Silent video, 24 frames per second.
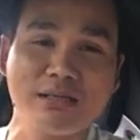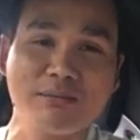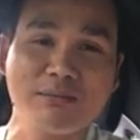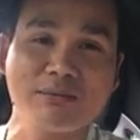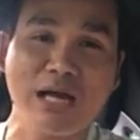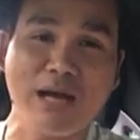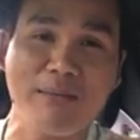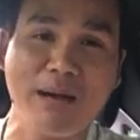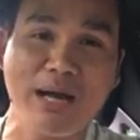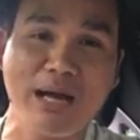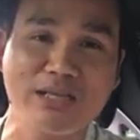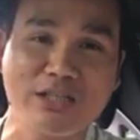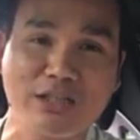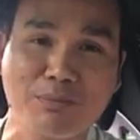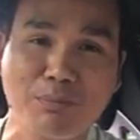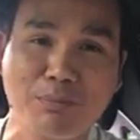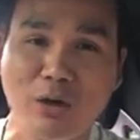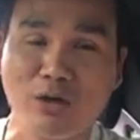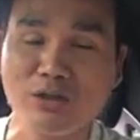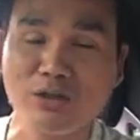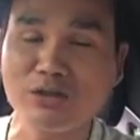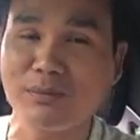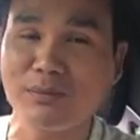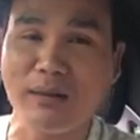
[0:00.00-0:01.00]
Sometimes I just
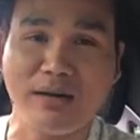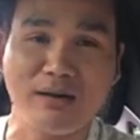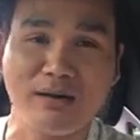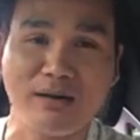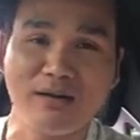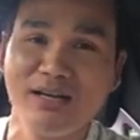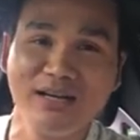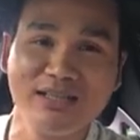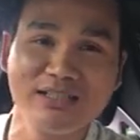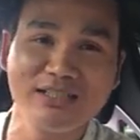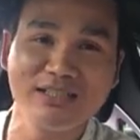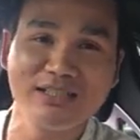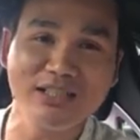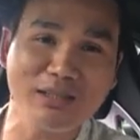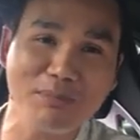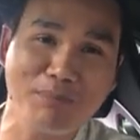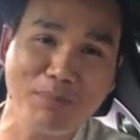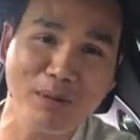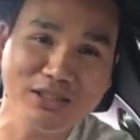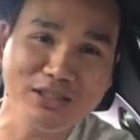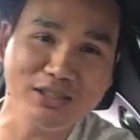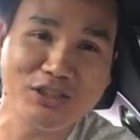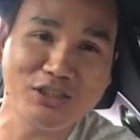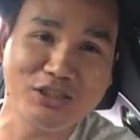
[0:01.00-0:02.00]
post about just a
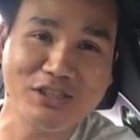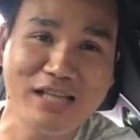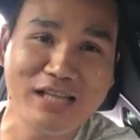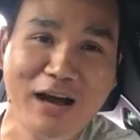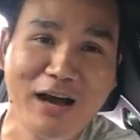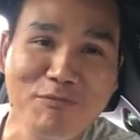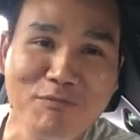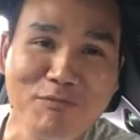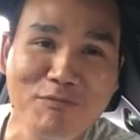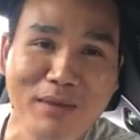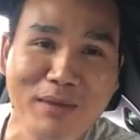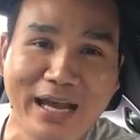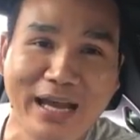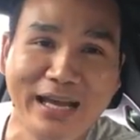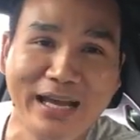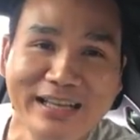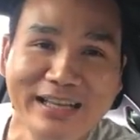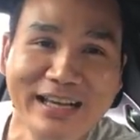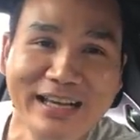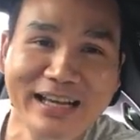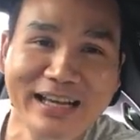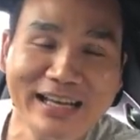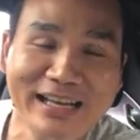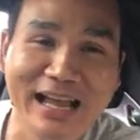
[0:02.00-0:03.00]
bunch of stuff, man.
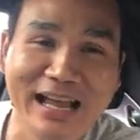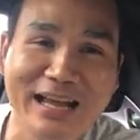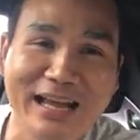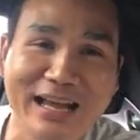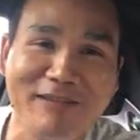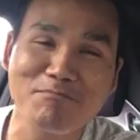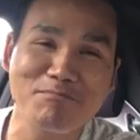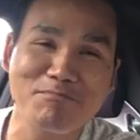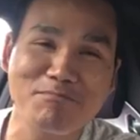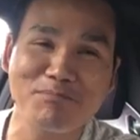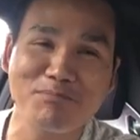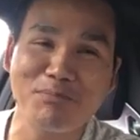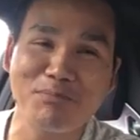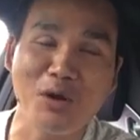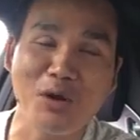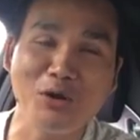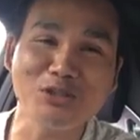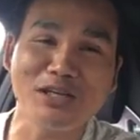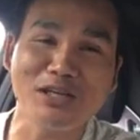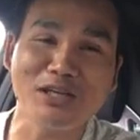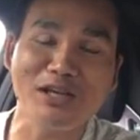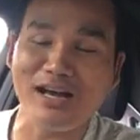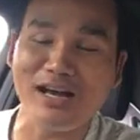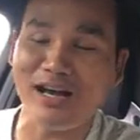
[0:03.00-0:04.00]
Like
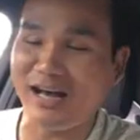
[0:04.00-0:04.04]
post